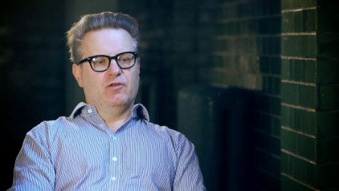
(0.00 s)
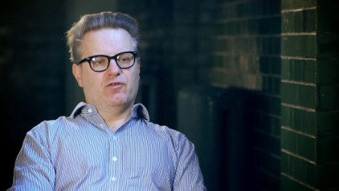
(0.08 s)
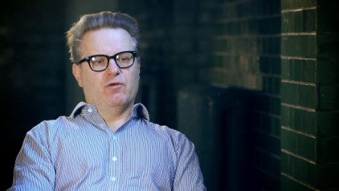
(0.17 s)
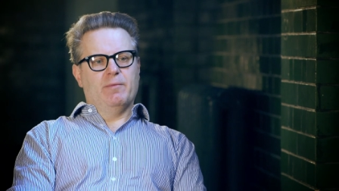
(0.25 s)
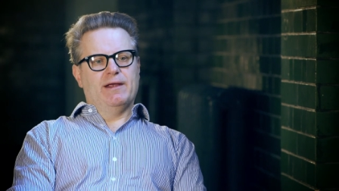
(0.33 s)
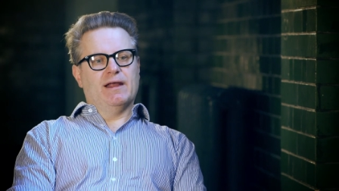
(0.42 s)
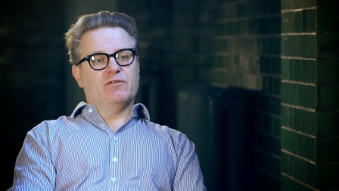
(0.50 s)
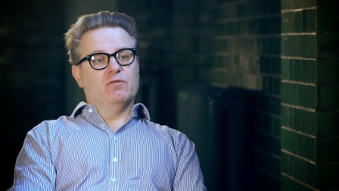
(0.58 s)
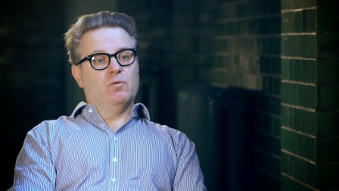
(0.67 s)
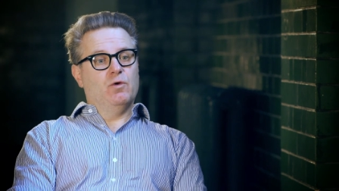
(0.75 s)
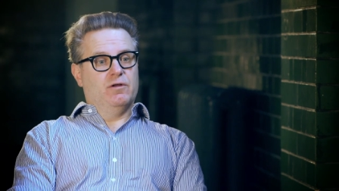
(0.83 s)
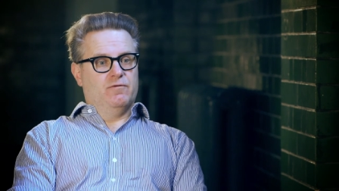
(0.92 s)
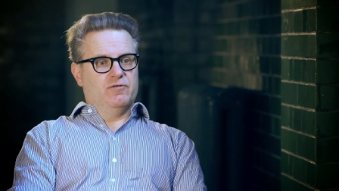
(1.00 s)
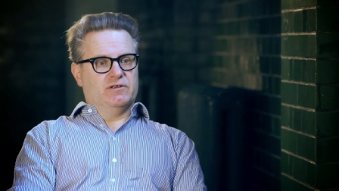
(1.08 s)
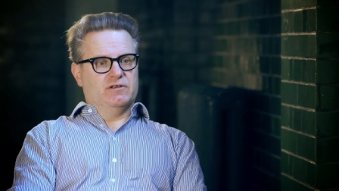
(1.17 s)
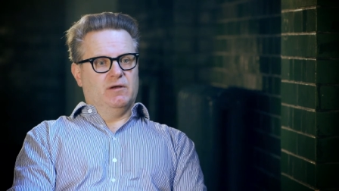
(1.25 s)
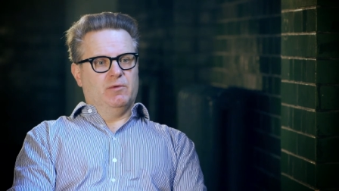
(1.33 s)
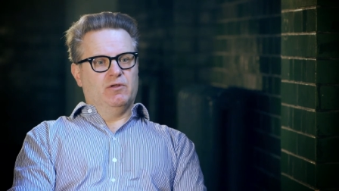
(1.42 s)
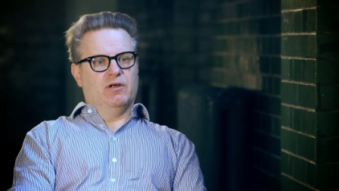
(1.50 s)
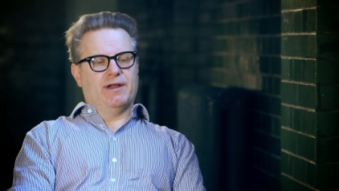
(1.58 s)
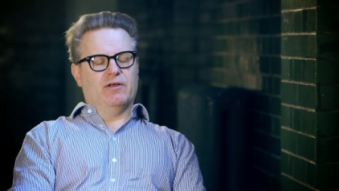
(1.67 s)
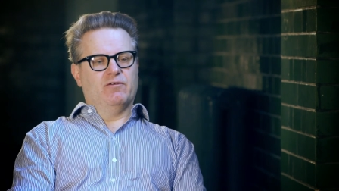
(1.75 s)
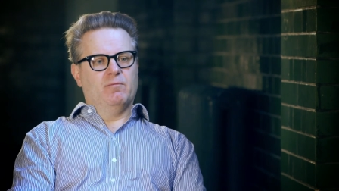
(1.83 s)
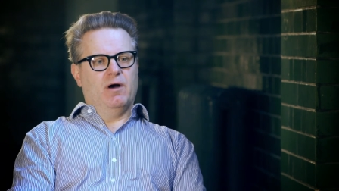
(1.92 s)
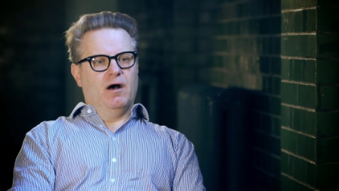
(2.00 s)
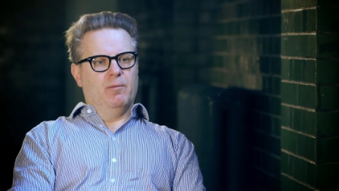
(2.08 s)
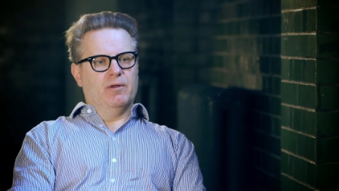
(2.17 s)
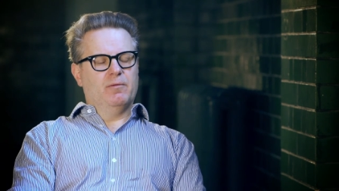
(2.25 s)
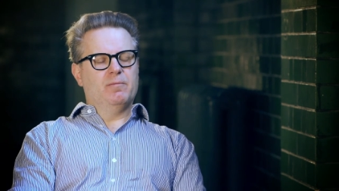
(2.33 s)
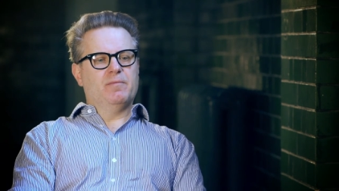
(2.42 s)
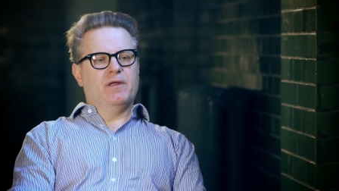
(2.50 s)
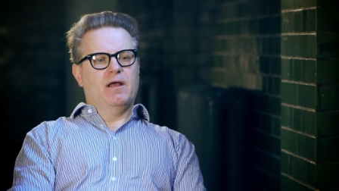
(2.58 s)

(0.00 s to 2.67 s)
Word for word: So made out of wood, for example, not out of marble.